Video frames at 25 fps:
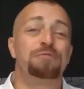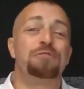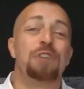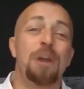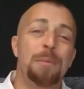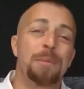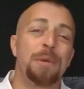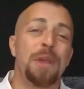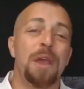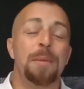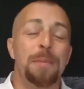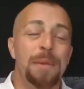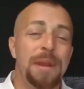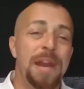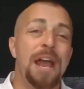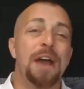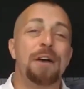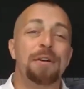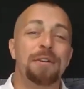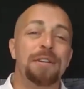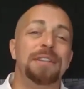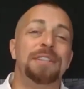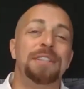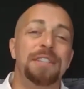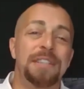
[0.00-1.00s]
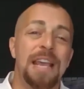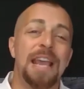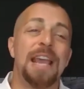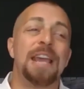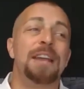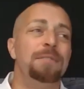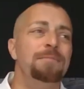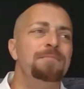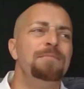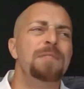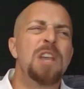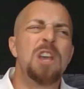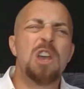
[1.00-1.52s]
with Trump coming out and
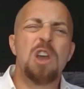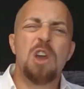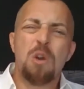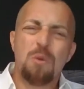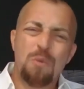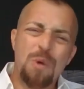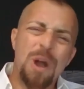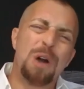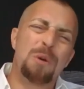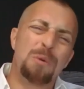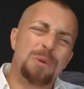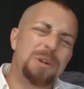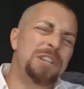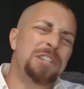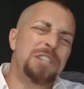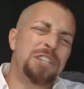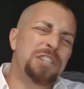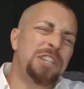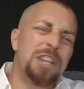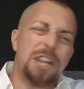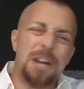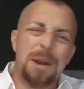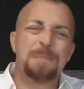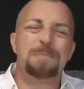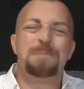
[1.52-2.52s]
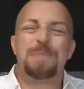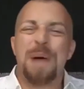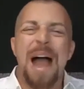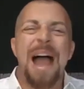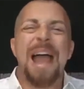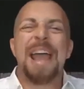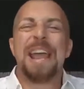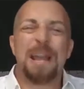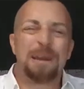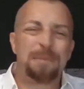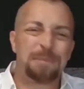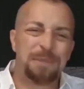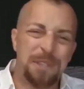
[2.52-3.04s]
saying, well, we're just going to
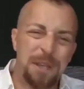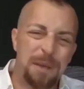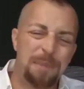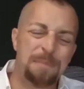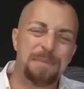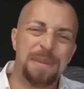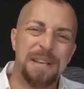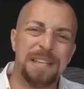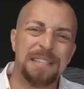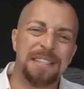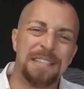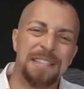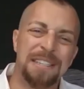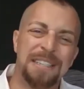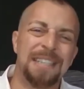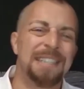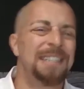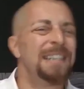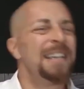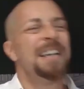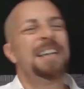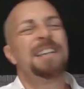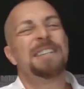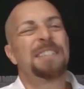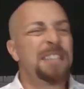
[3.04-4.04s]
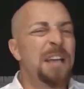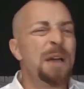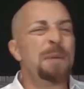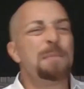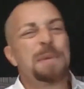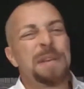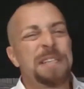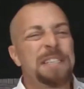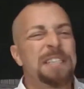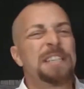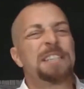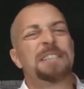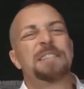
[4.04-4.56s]
buy up some businesses.
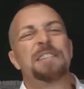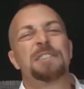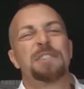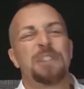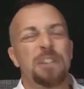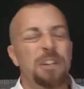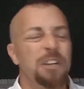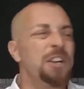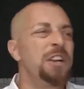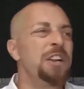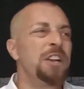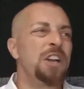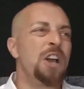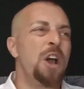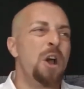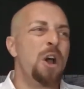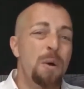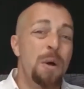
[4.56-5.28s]
Some businesses are going to